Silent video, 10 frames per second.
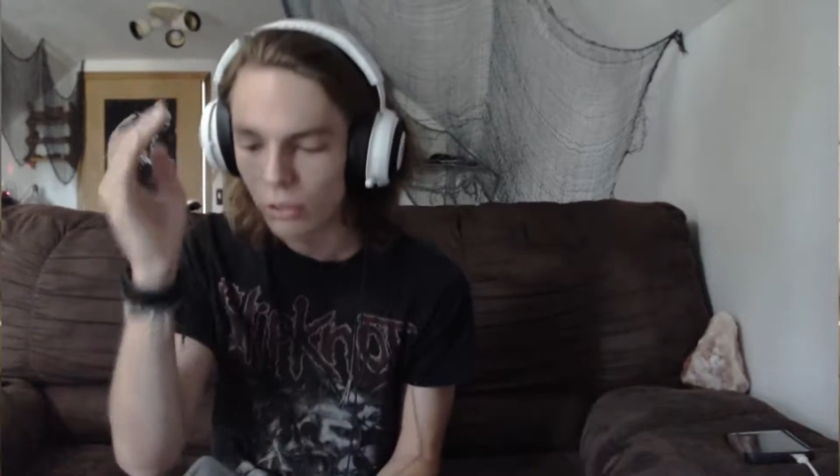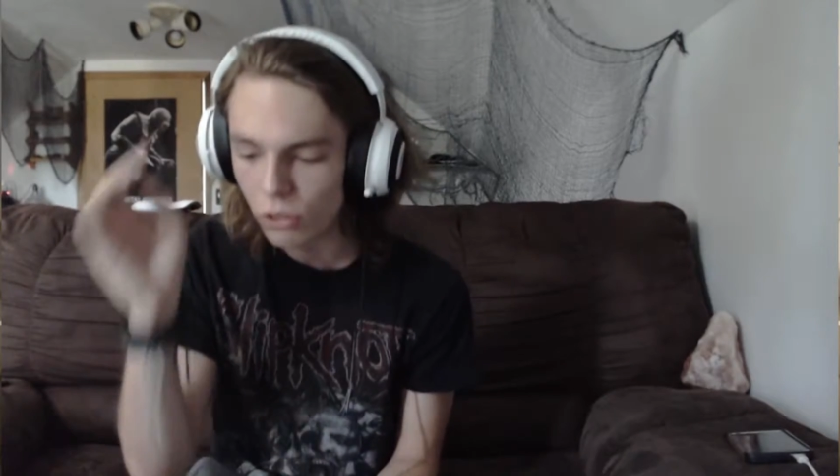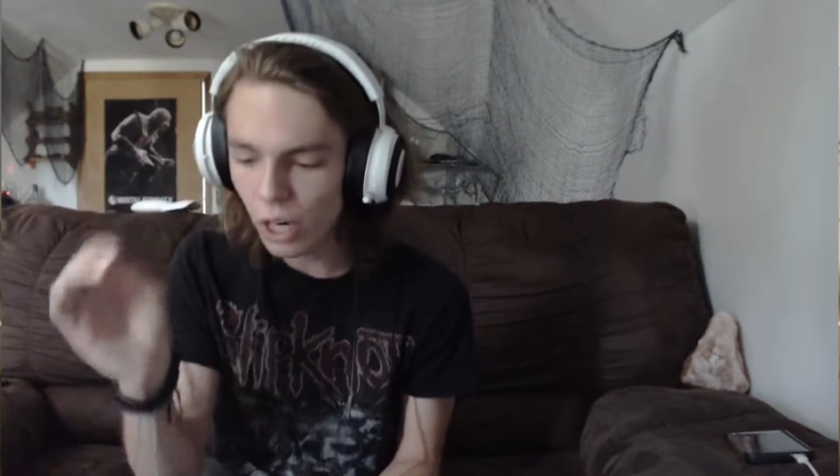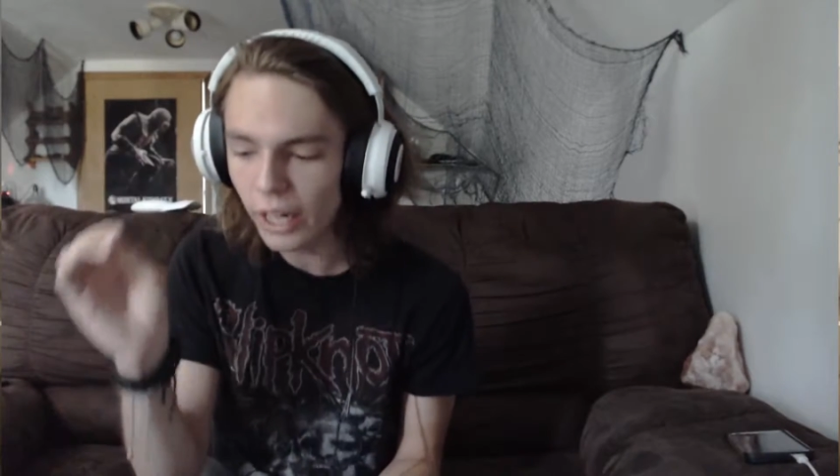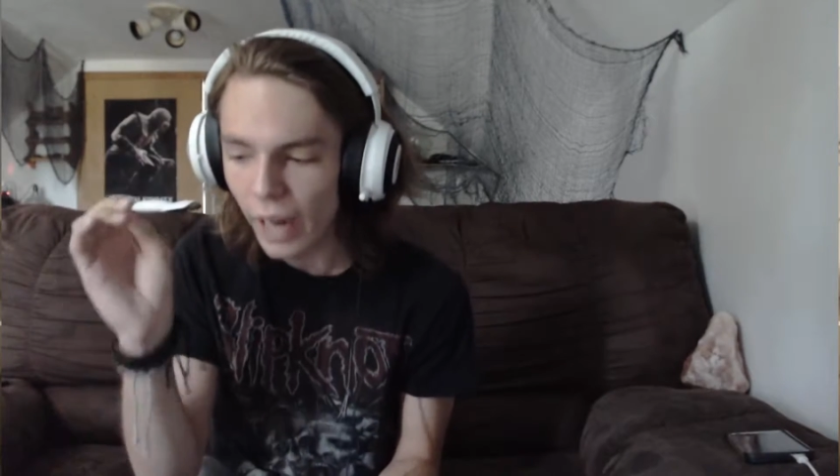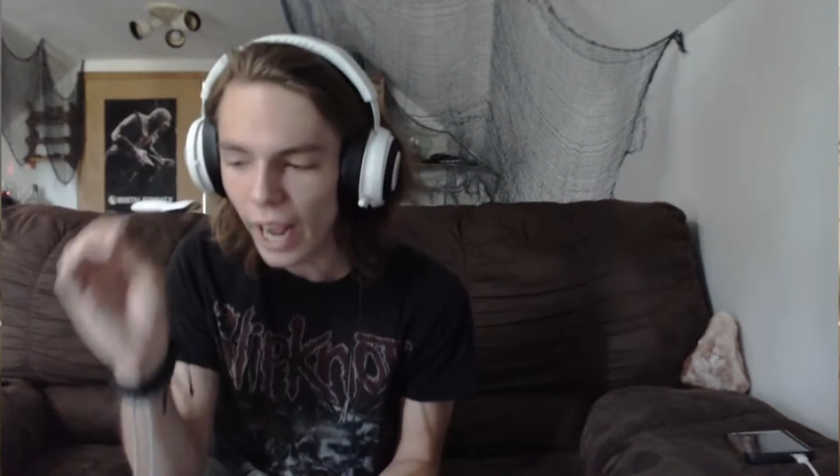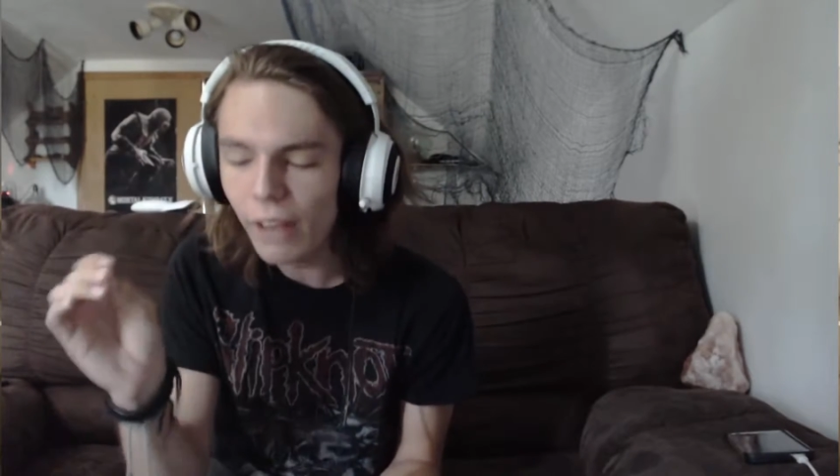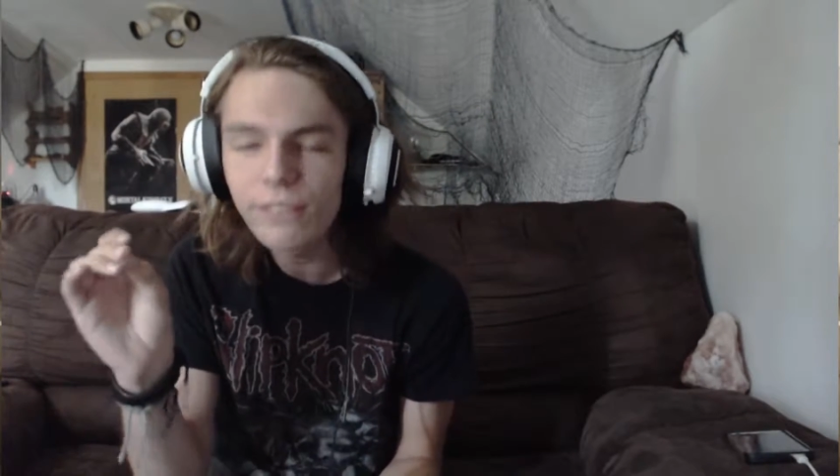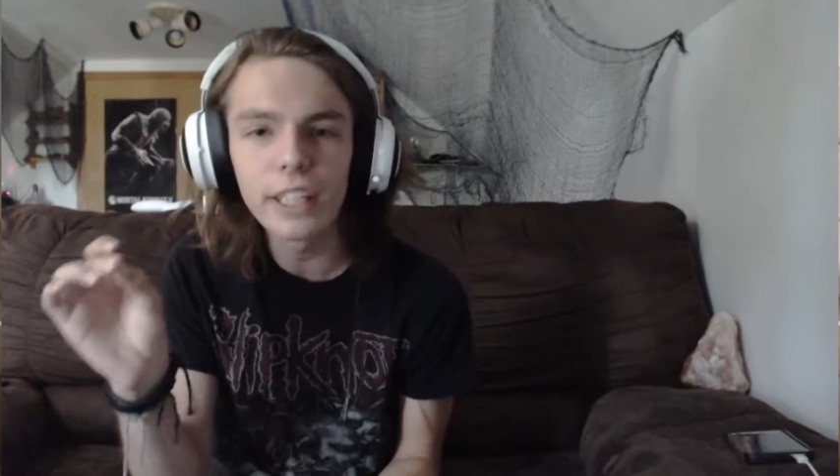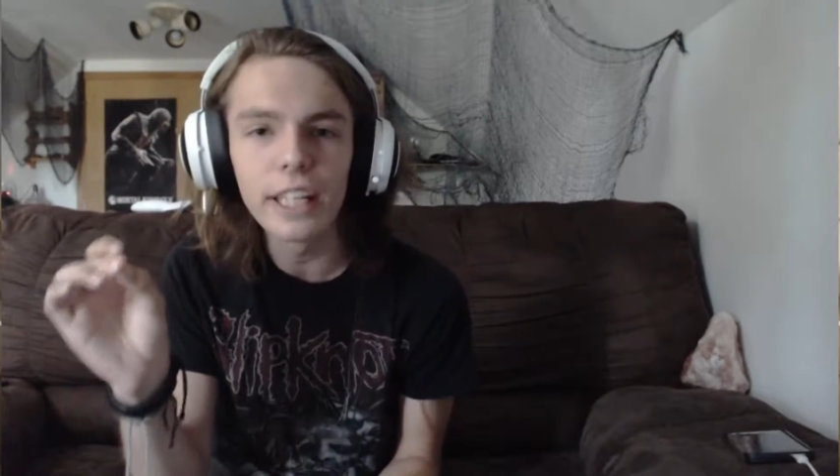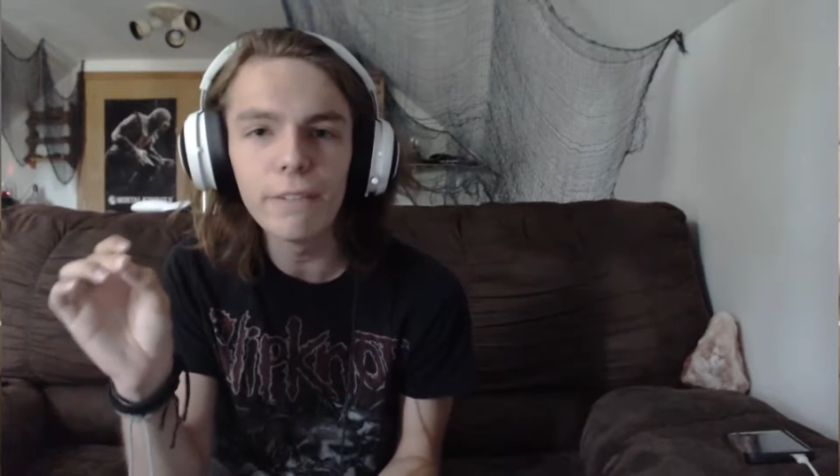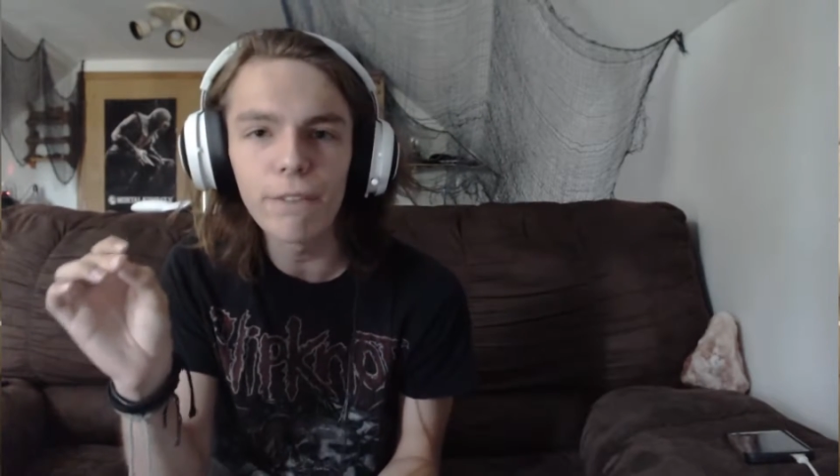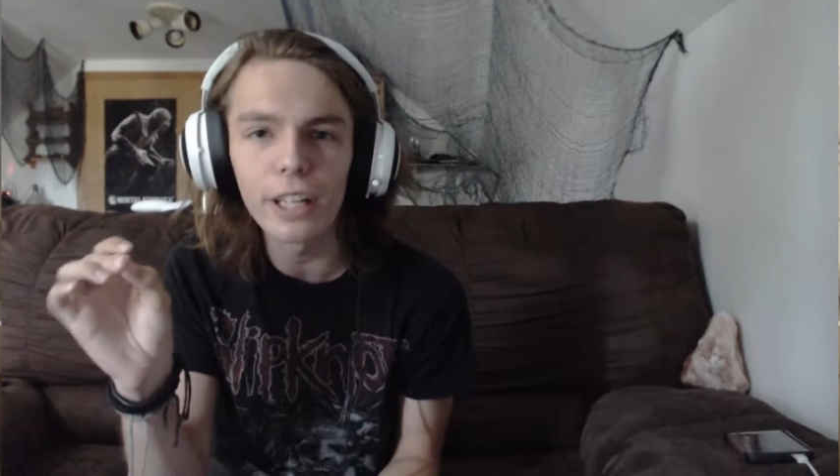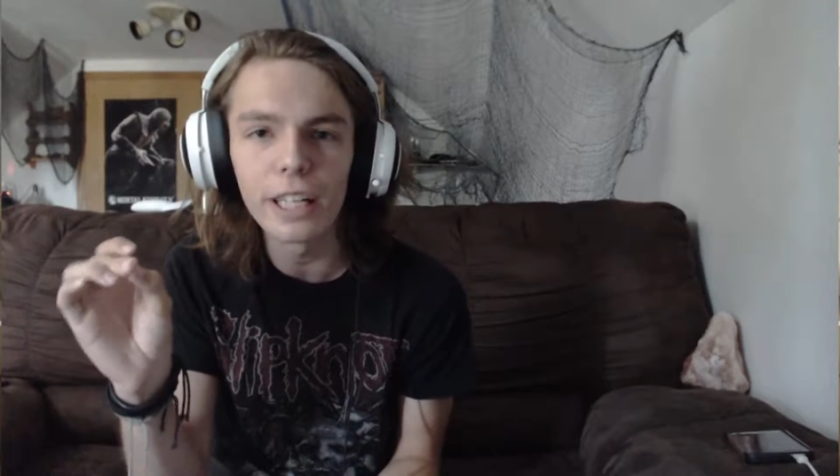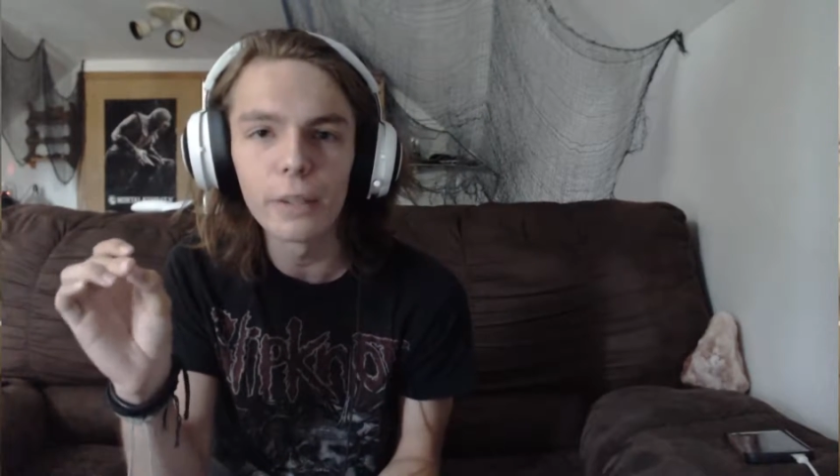right after he
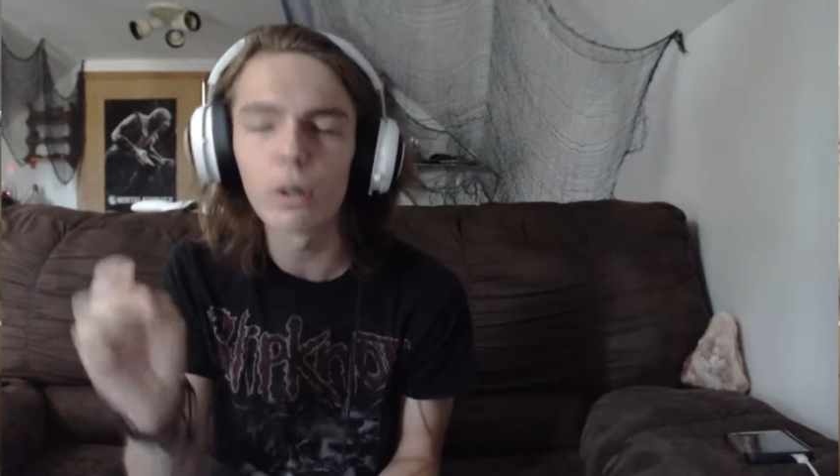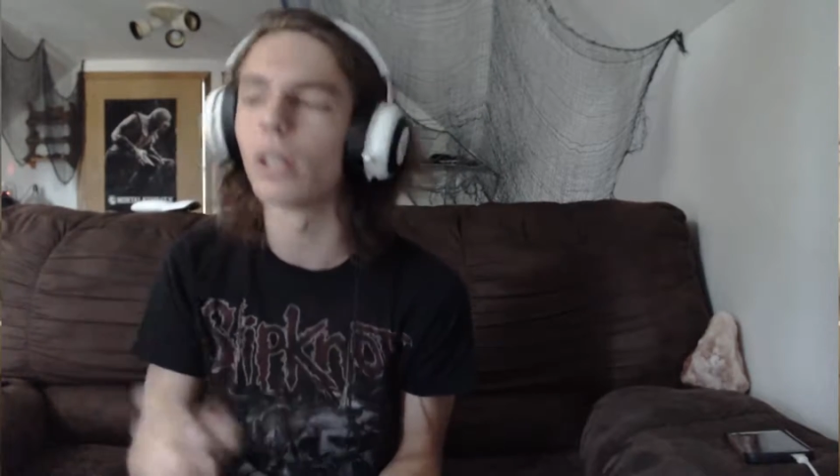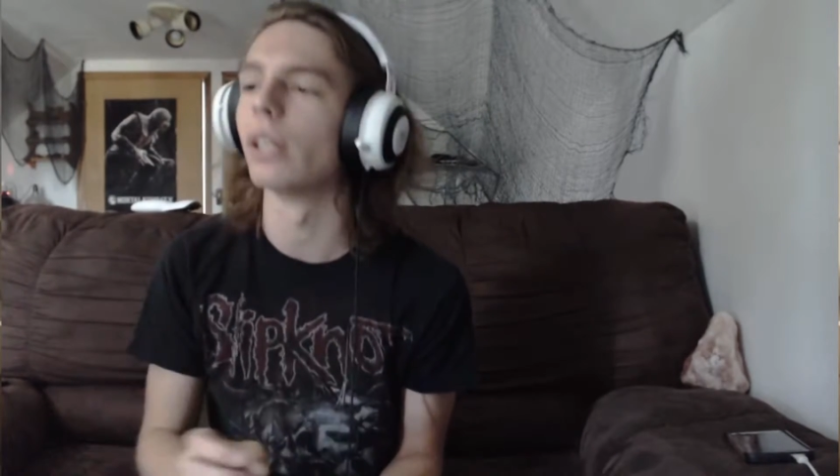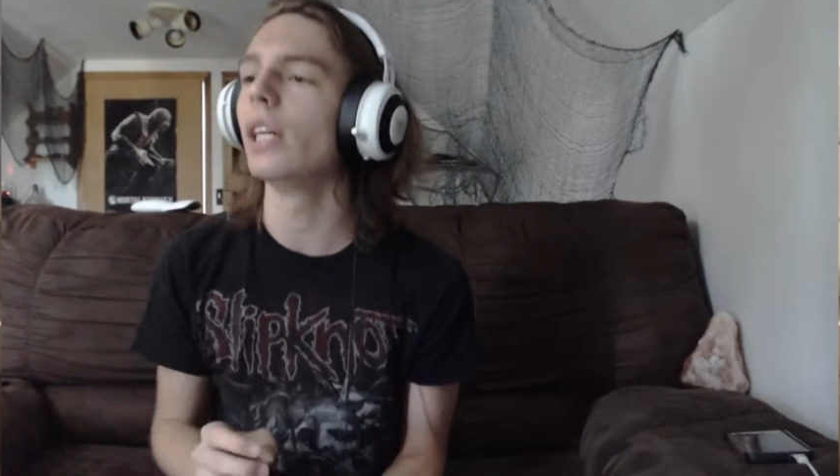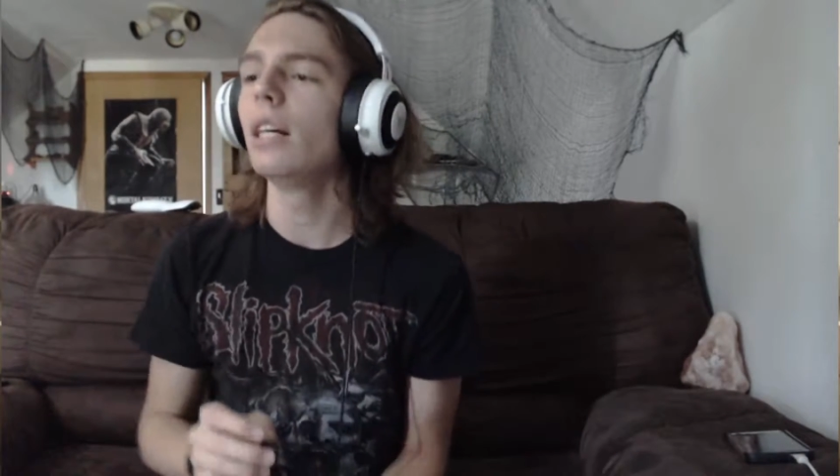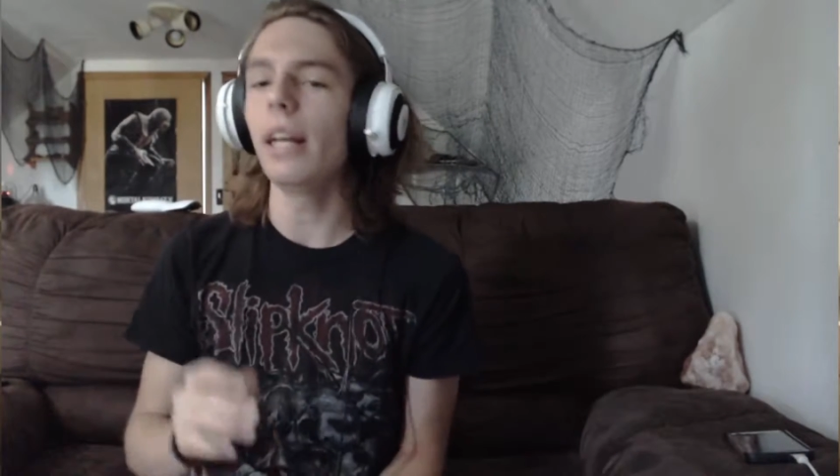fucking won.